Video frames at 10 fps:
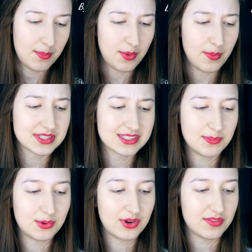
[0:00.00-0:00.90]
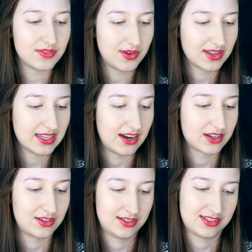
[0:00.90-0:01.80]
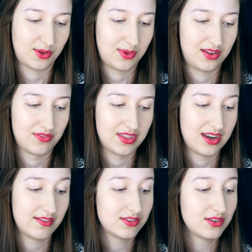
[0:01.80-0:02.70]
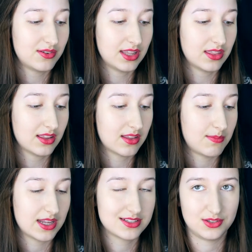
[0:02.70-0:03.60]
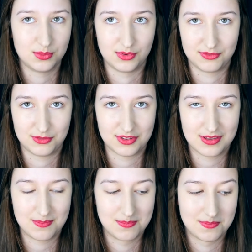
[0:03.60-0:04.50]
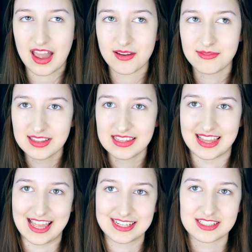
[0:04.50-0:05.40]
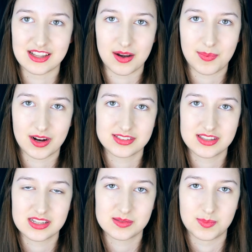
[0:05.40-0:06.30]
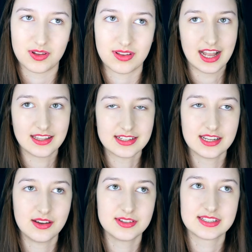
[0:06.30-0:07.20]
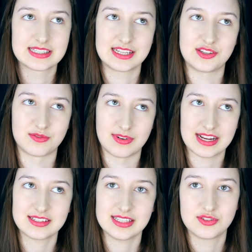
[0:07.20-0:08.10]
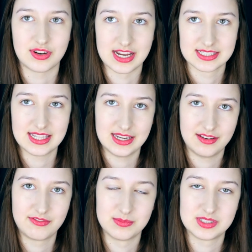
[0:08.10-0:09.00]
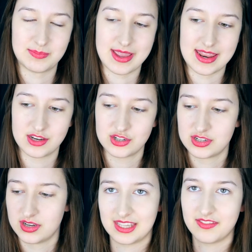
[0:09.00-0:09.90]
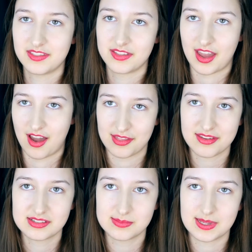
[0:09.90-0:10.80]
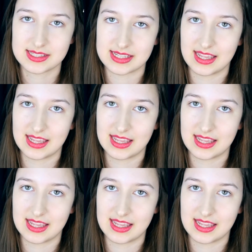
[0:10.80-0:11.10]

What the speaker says: But what's the point of knowing characters so well if they never do anything that makes you root for them? I really liked a lot of parts of this book. I liked how it's like directly translated from Spanish, even though the author speaks